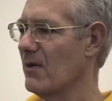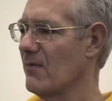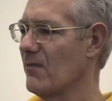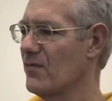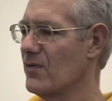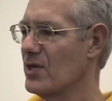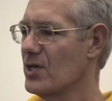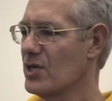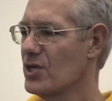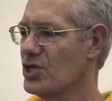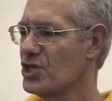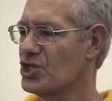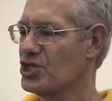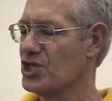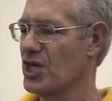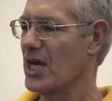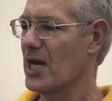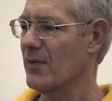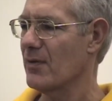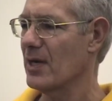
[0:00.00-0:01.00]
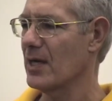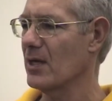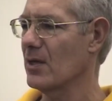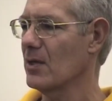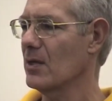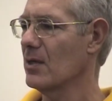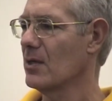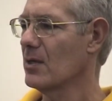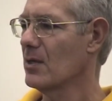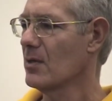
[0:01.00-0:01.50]
of
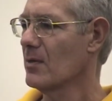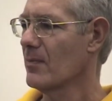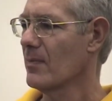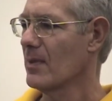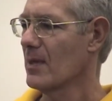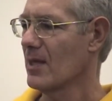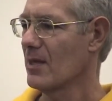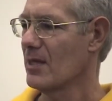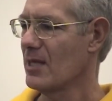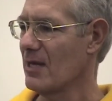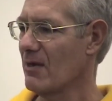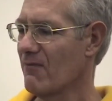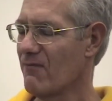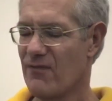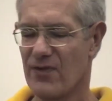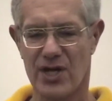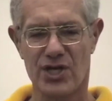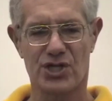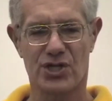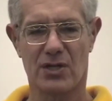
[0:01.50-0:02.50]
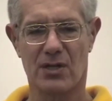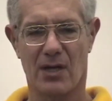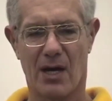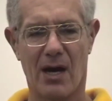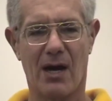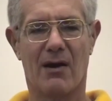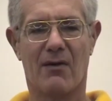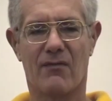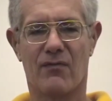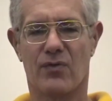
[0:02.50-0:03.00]
sharing their vision
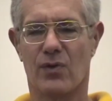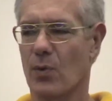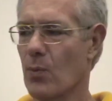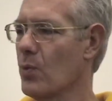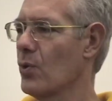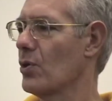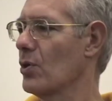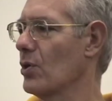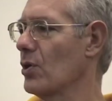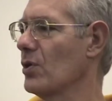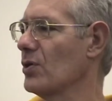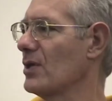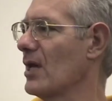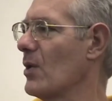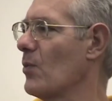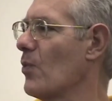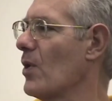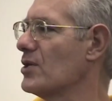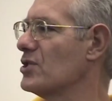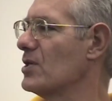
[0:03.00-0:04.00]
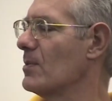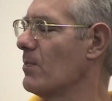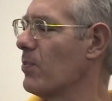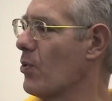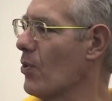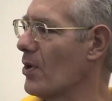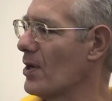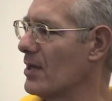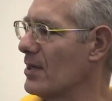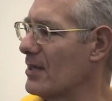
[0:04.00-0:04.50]
of the world and what's
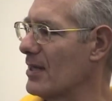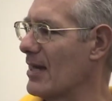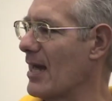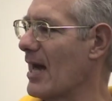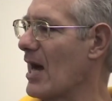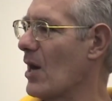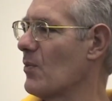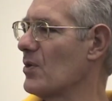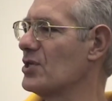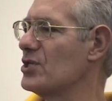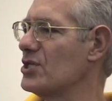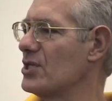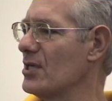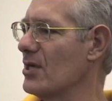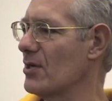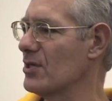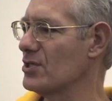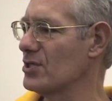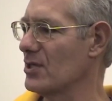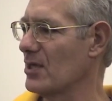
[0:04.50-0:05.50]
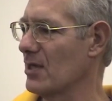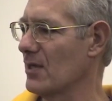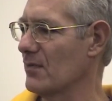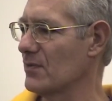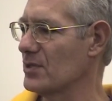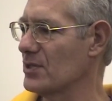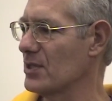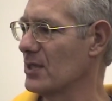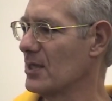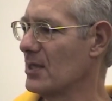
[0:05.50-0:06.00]
important and how we see
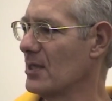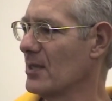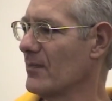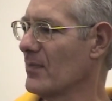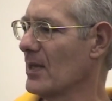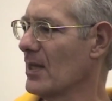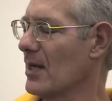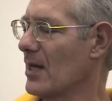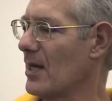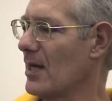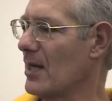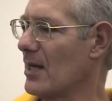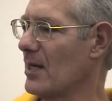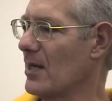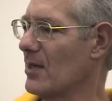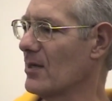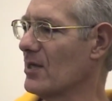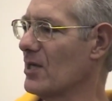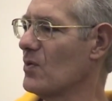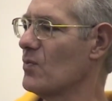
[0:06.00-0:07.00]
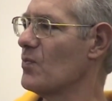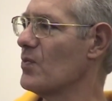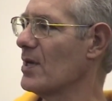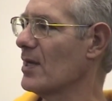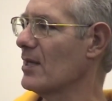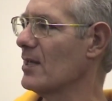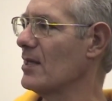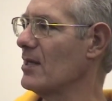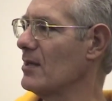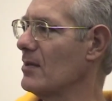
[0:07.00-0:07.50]
ourselves can
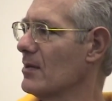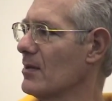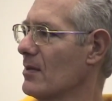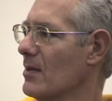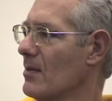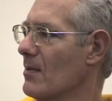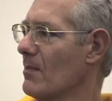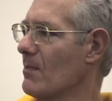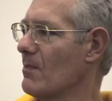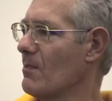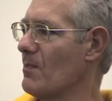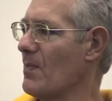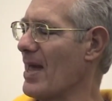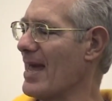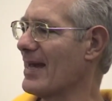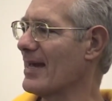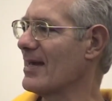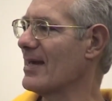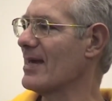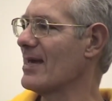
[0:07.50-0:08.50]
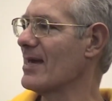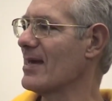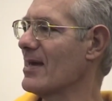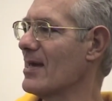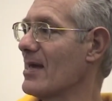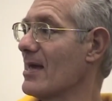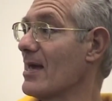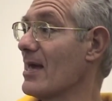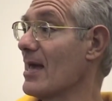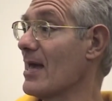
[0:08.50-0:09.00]
really make
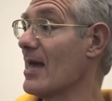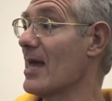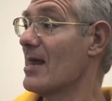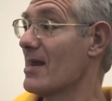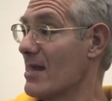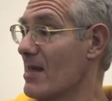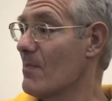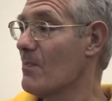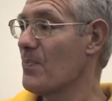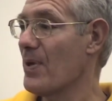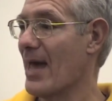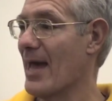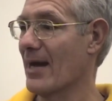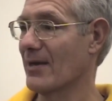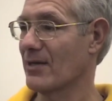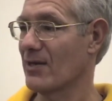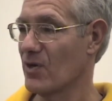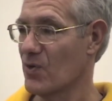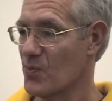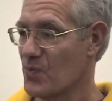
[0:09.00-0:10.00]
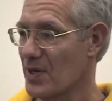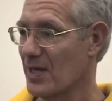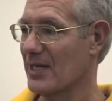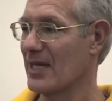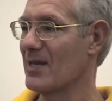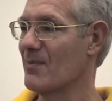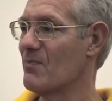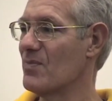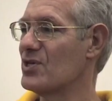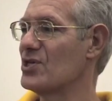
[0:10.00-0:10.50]
an impact in a really